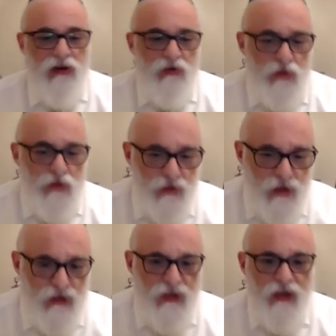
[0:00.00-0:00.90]
We do
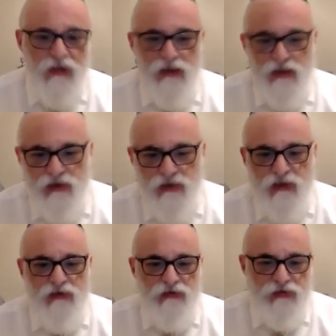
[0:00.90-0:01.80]
not take leave of
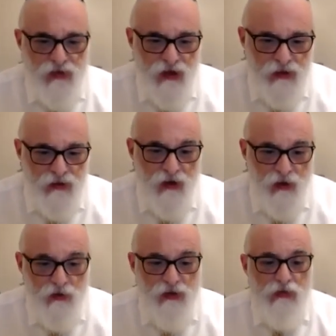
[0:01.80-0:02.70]
our friend.
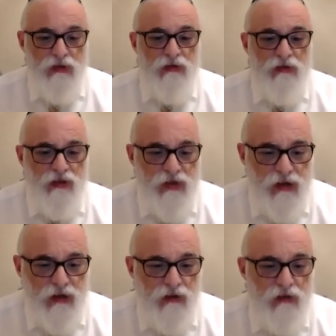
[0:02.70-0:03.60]
Only Meteich Dvar
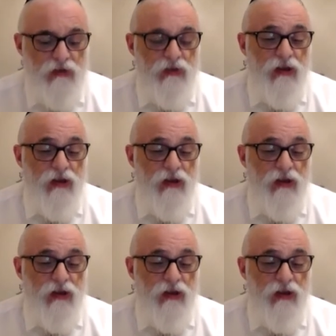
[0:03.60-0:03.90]
Halacha.